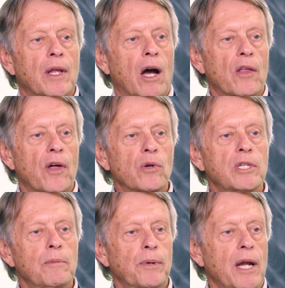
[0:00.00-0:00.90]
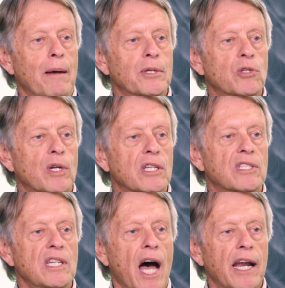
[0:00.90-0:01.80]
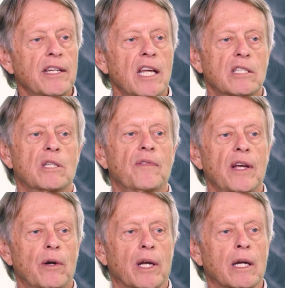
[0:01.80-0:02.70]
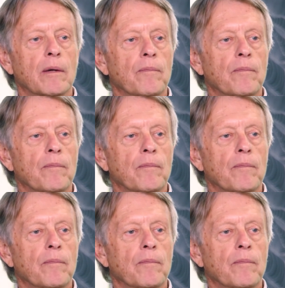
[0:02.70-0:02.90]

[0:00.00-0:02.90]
Although tympanometry is not a test of hearing,